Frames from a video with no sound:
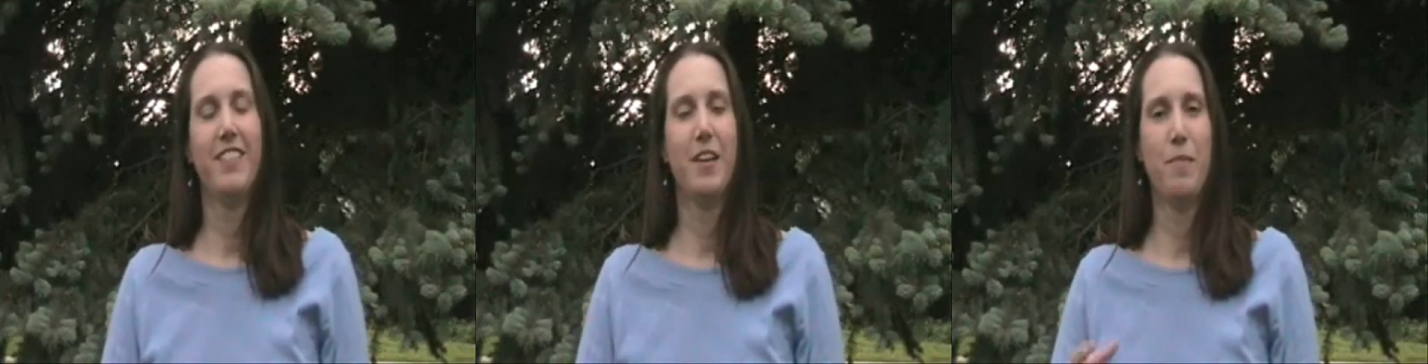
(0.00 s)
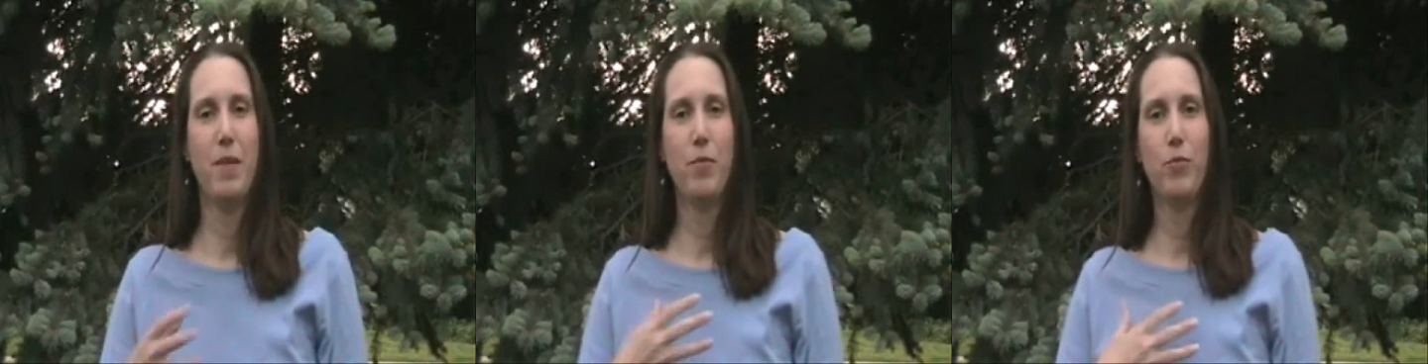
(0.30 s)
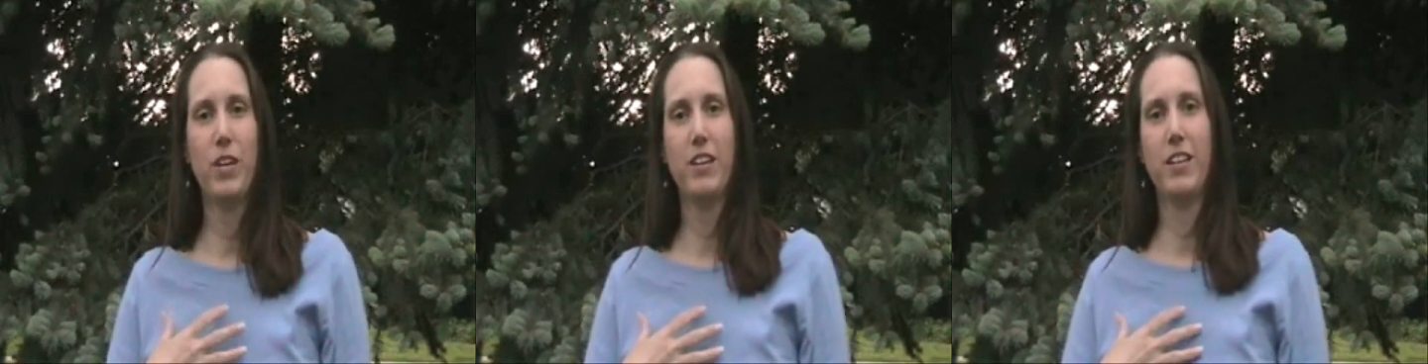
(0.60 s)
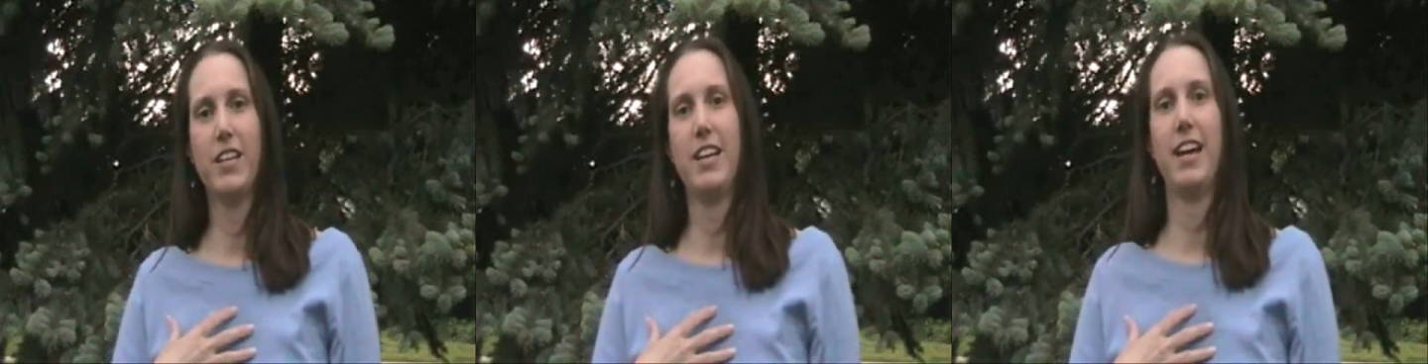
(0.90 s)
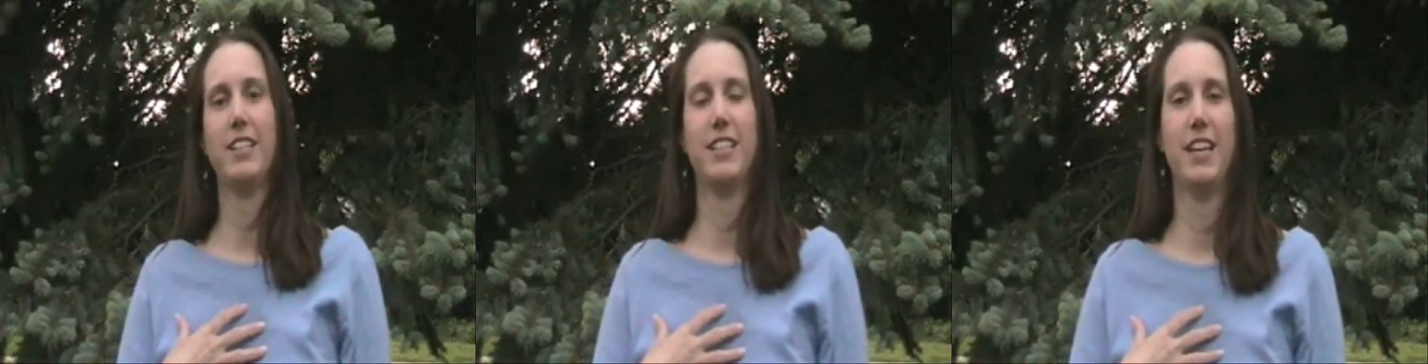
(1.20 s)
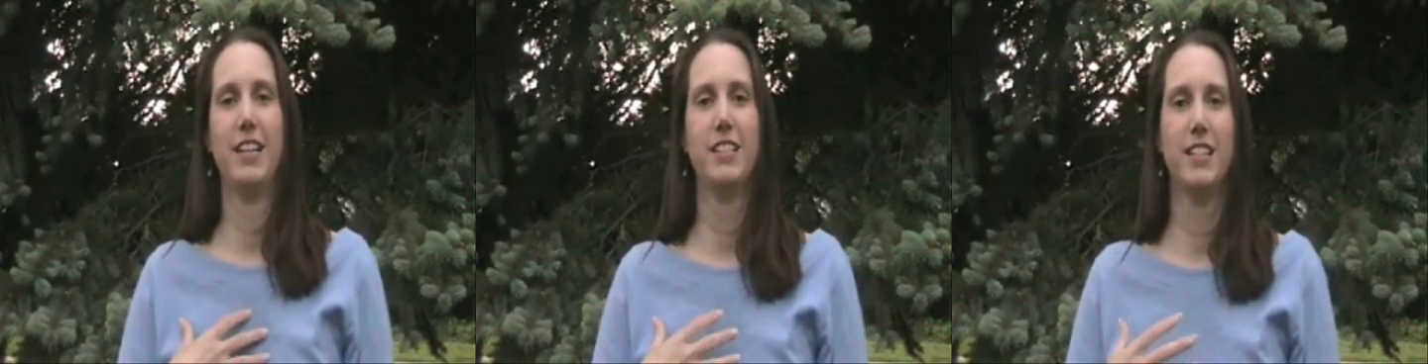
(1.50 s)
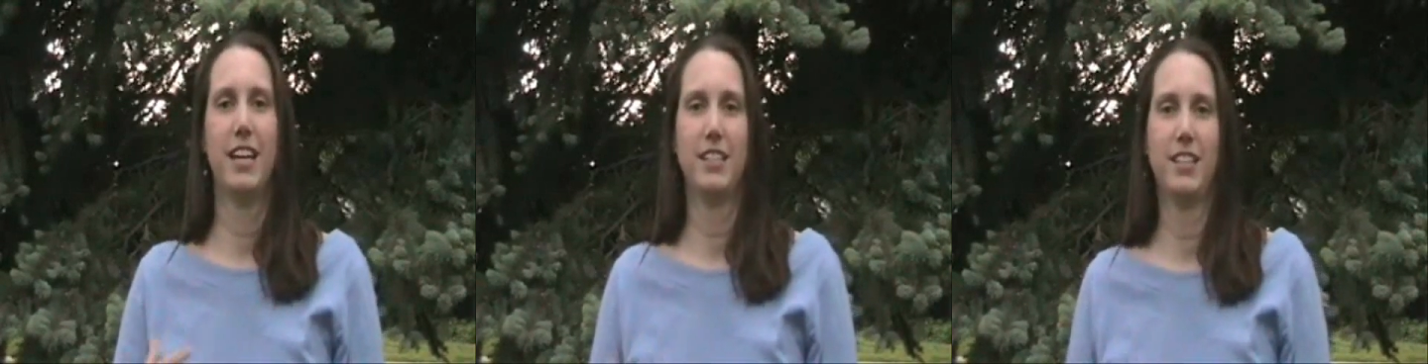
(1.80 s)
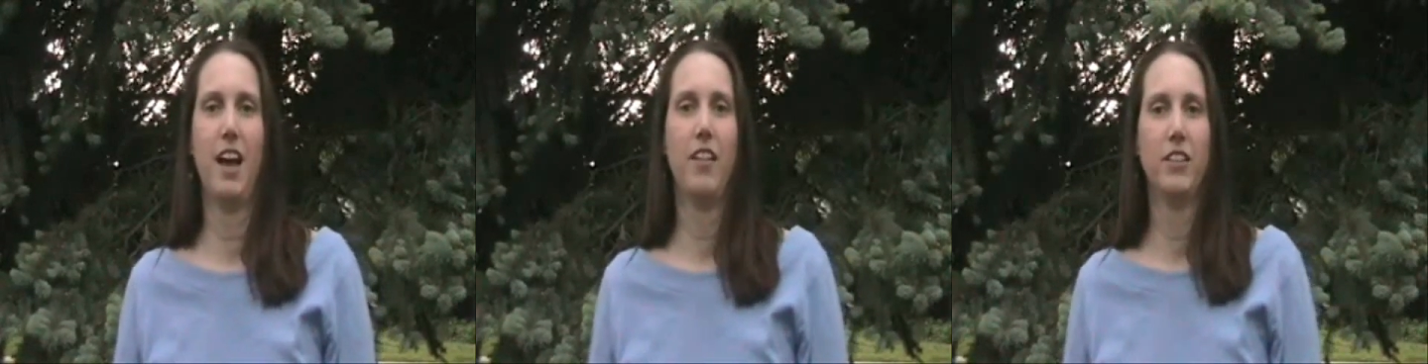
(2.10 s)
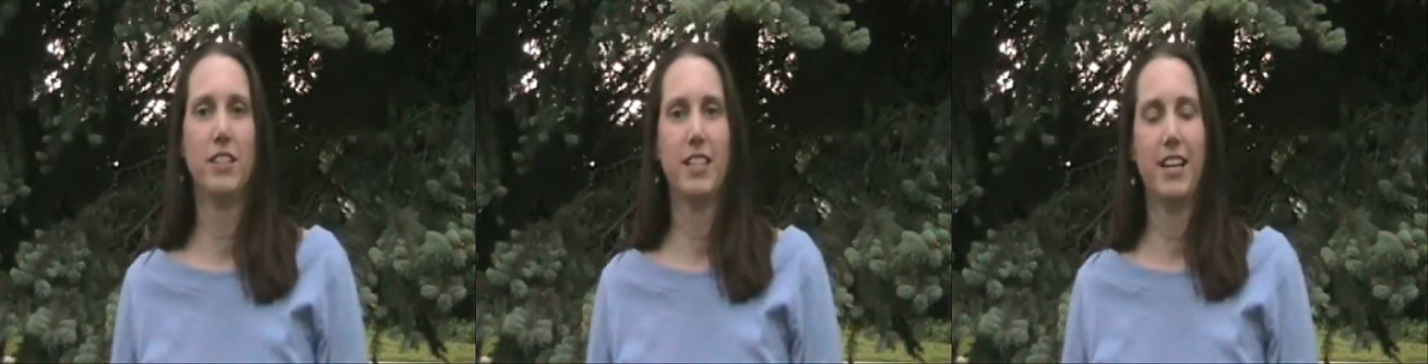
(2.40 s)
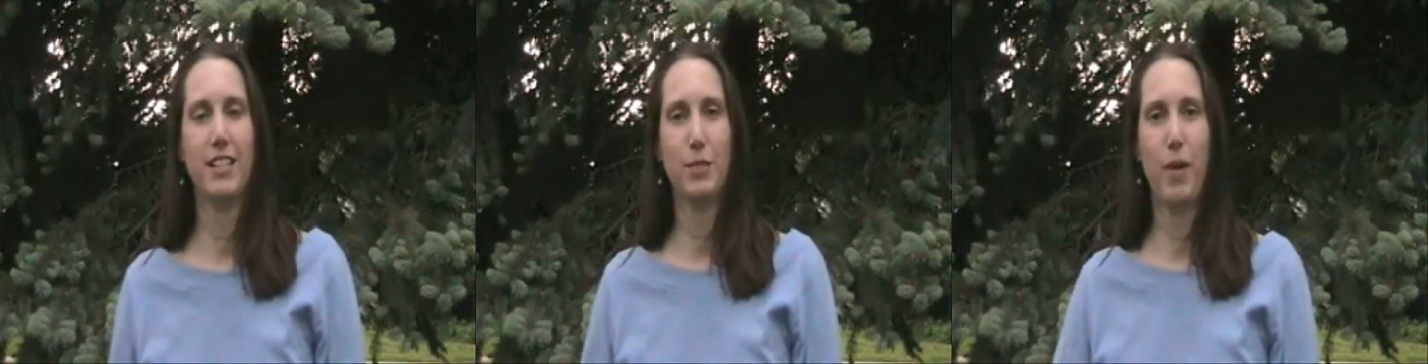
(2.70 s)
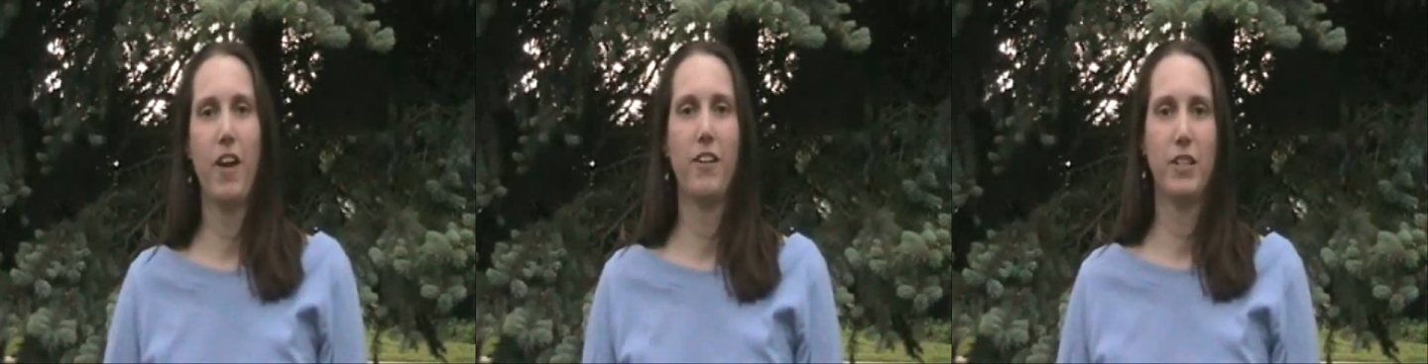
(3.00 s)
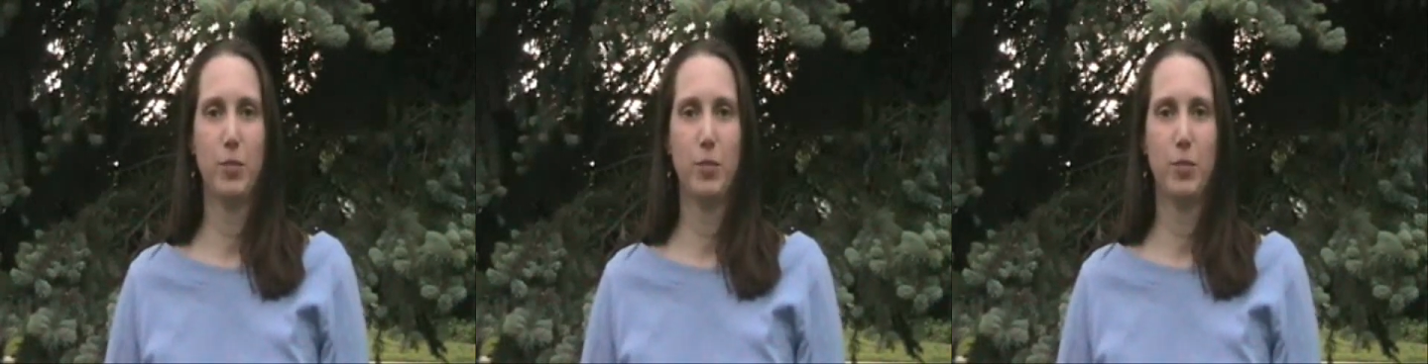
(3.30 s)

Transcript: that maybe we could connect again to that silence that inspired